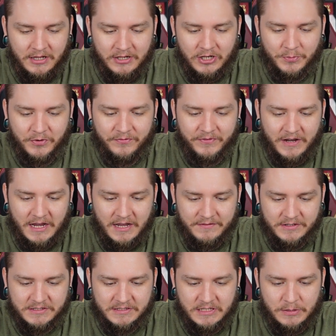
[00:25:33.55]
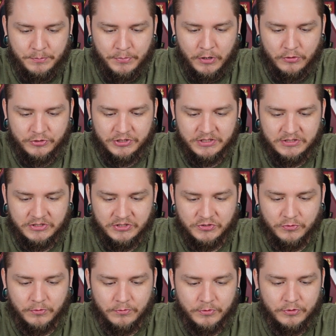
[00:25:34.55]
Number 5 is the potion
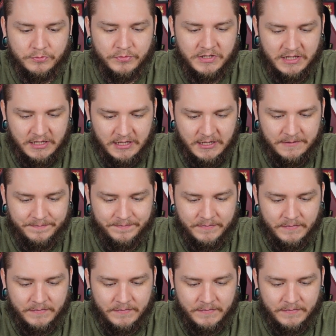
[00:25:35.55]
storeroom key.